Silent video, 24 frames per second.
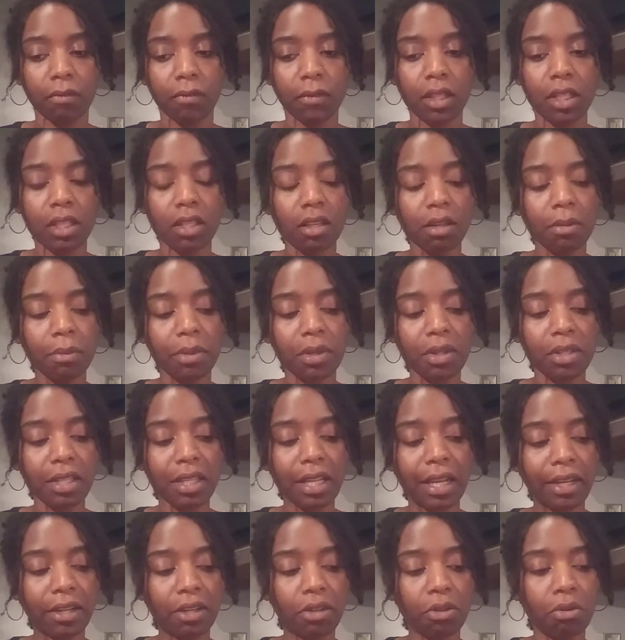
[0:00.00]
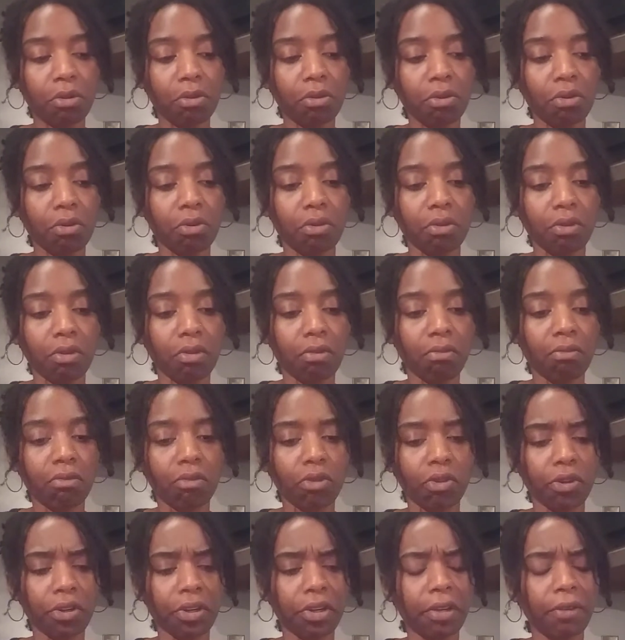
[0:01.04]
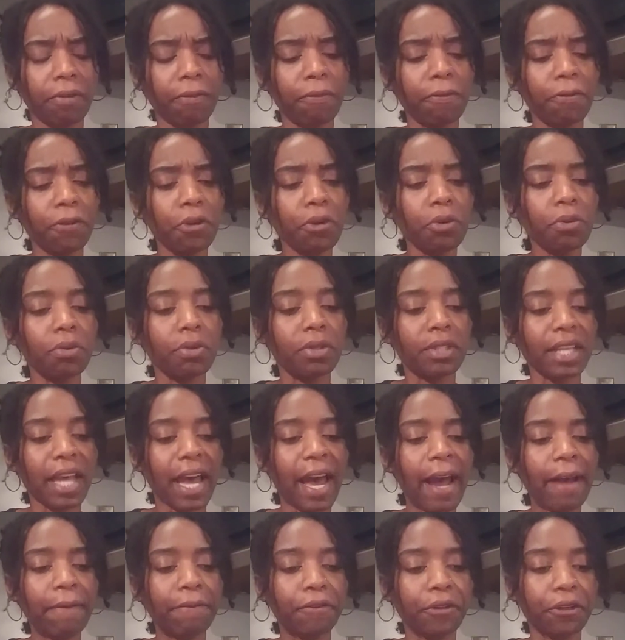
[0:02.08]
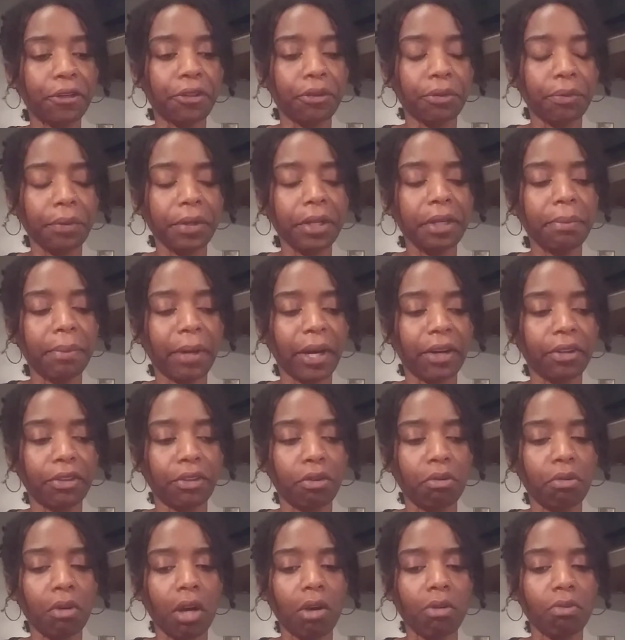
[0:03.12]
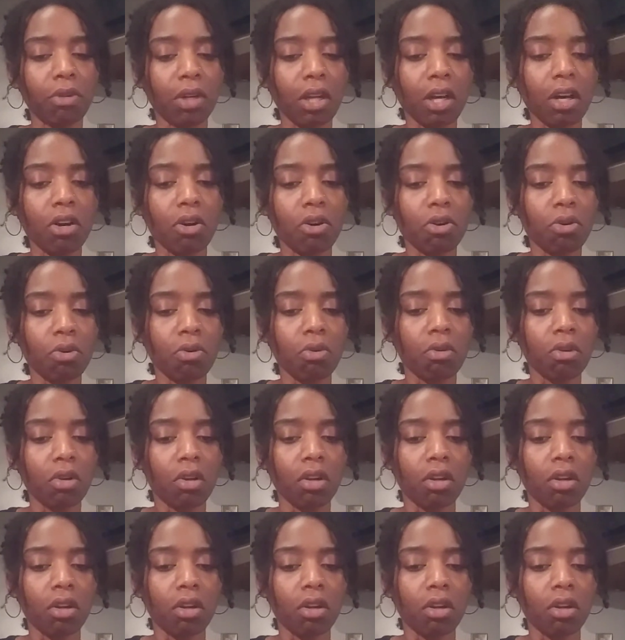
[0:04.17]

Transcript: It's almost like you're confused after the rebirth. You don't know